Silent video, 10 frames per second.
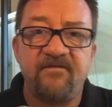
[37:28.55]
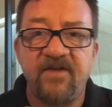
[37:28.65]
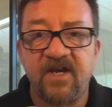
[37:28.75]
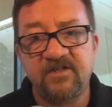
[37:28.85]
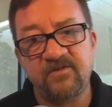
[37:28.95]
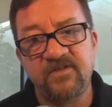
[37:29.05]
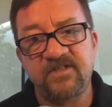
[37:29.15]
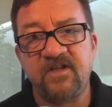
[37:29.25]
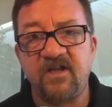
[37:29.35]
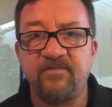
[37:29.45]
If I can turn
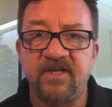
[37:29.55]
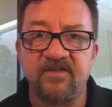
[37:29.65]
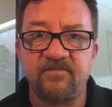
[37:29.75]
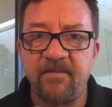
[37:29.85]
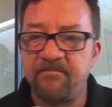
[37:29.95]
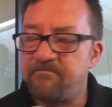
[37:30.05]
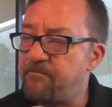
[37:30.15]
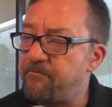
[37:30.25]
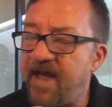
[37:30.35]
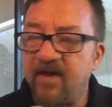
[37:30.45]
this off, because my
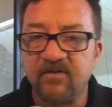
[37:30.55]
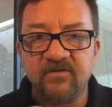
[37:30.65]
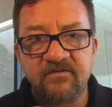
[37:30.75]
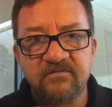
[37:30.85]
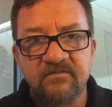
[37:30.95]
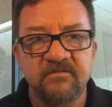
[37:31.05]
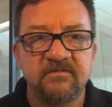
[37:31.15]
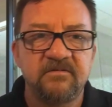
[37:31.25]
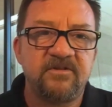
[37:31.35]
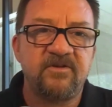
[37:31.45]
mouse
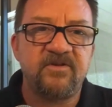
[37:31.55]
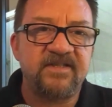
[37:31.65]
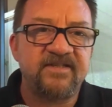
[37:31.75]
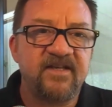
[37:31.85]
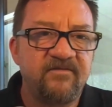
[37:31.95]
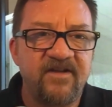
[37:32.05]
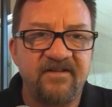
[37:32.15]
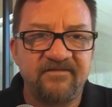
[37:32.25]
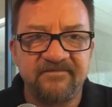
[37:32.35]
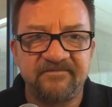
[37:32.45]
turned itself
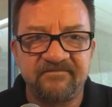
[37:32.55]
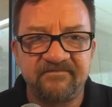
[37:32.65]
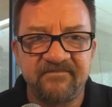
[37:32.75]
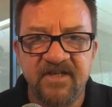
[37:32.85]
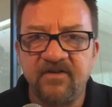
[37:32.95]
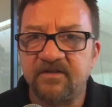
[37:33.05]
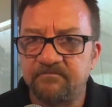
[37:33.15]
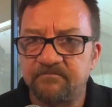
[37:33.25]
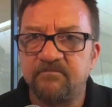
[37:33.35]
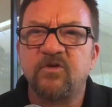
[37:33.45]
off. Serious,
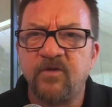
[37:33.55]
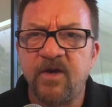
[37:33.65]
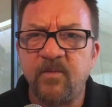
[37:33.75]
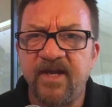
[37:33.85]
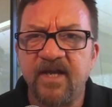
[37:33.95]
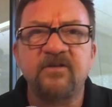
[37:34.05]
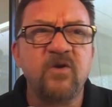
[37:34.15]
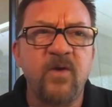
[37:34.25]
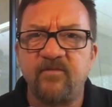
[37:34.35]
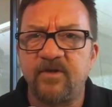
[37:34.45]
great weekend.
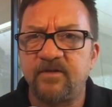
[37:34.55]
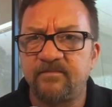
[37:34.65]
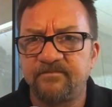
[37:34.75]
Go have one.